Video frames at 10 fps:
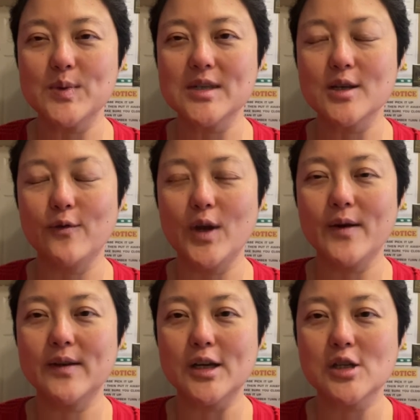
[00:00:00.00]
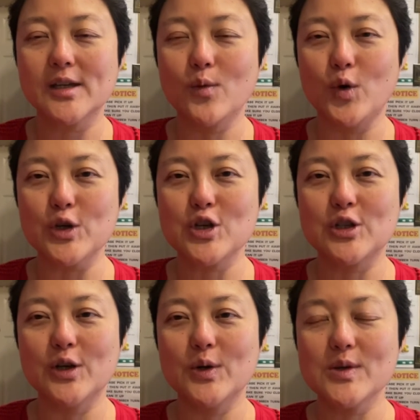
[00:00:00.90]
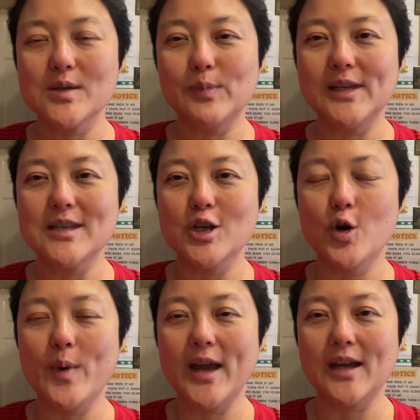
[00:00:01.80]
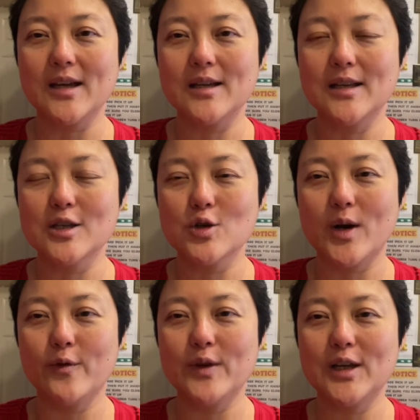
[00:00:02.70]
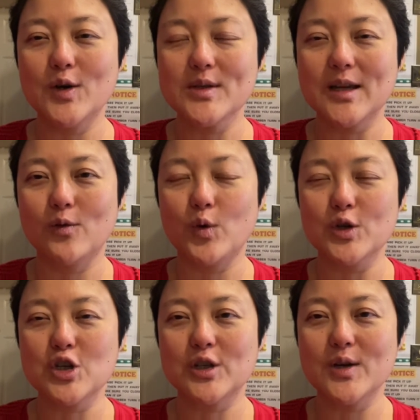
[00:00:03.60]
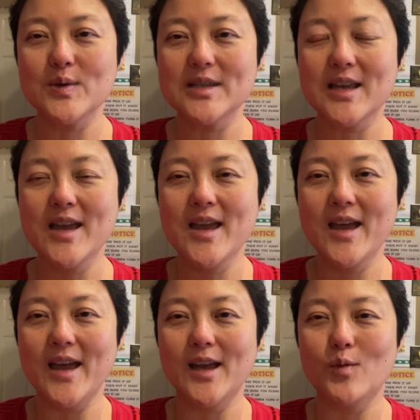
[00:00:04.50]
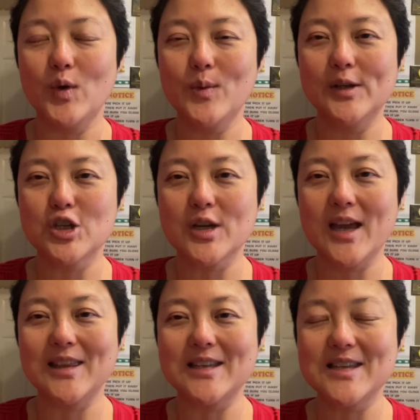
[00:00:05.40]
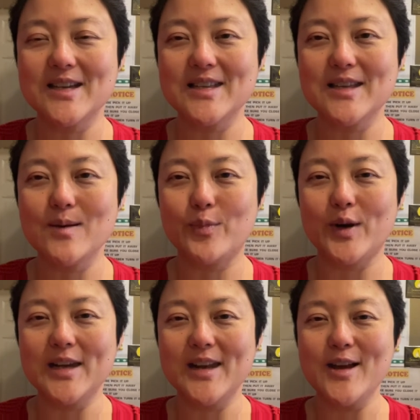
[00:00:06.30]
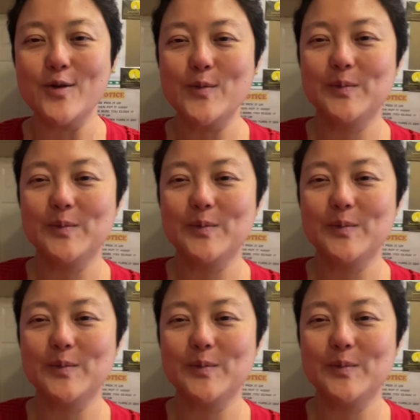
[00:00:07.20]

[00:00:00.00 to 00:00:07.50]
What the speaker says: So if you haven't actually watched those, please go back into our videos and watch those. And we will share the third tip right now.